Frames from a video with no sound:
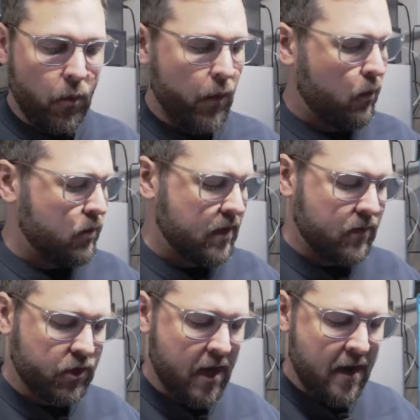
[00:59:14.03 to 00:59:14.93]
We almost have
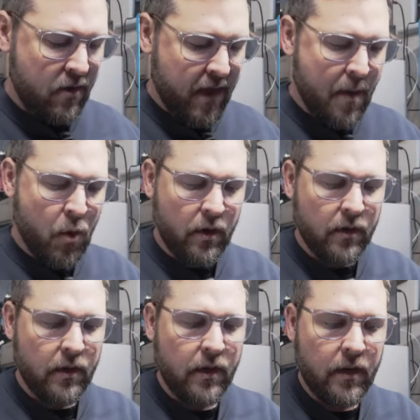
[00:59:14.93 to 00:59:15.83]
a shiny new camera.
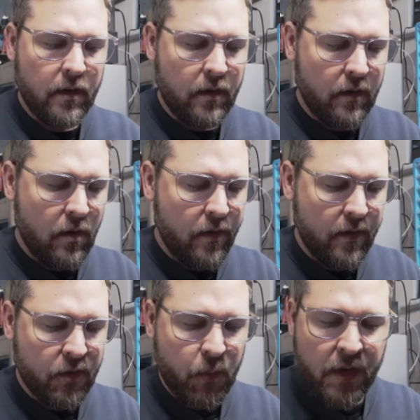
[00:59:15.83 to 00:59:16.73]
The only
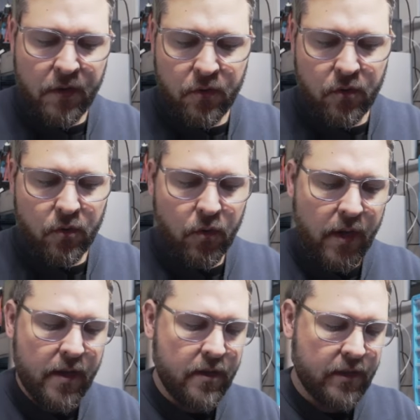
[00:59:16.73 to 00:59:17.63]
things we need to do
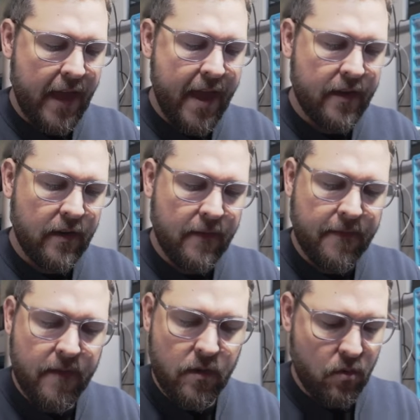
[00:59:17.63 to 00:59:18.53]
is add a
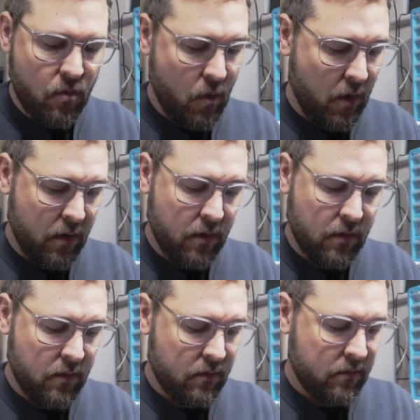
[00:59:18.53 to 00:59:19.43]
few
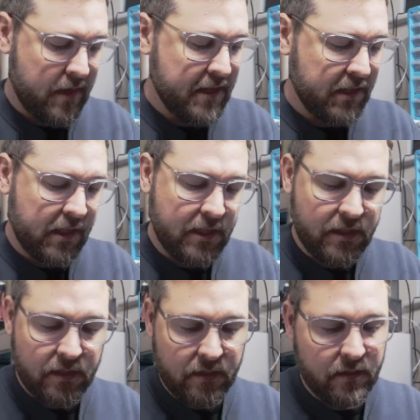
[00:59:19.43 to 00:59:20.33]

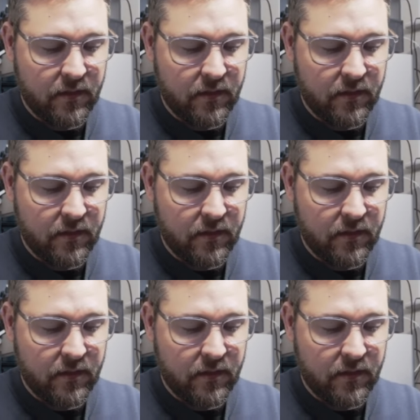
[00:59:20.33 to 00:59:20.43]
niceties.